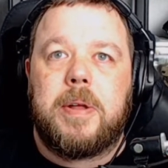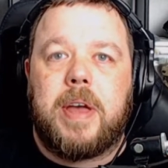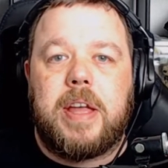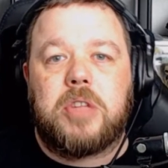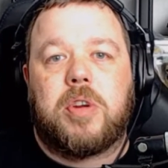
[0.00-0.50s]

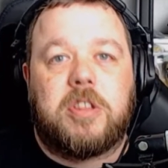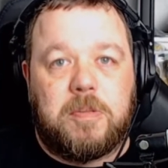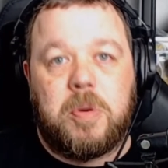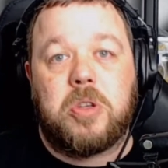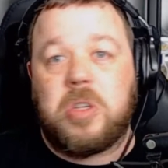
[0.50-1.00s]
interactive
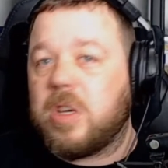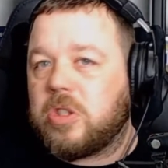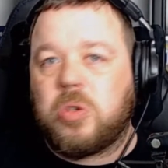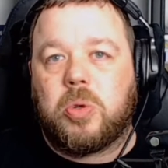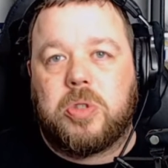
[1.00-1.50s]
person, you have to
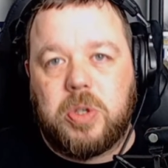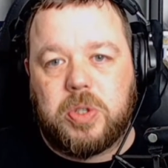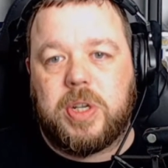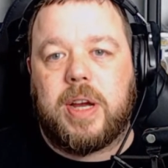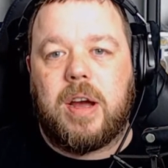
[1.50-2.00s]
talk to your
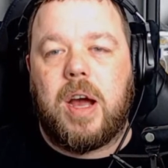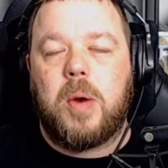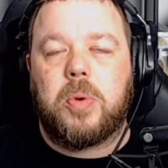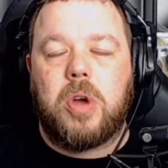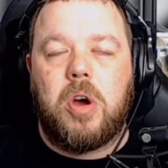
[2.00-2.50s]
chat, I
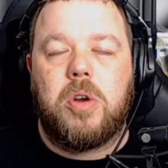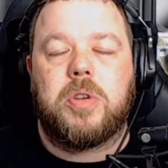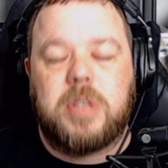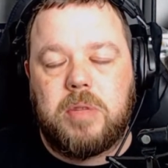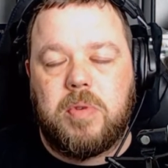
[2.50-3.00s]
would
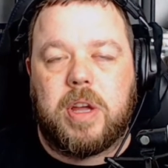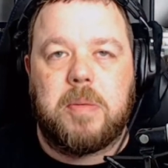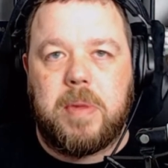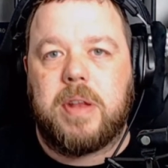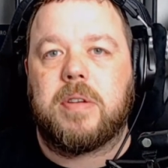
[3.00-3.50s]
honestly
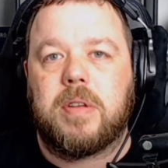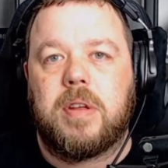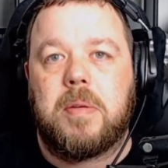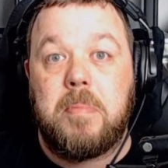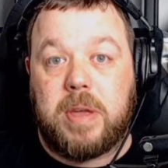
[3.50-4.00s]
recommend
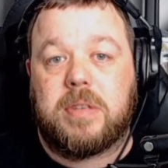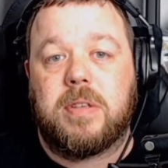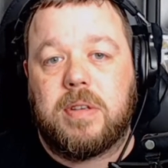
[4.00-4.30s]
Mixer.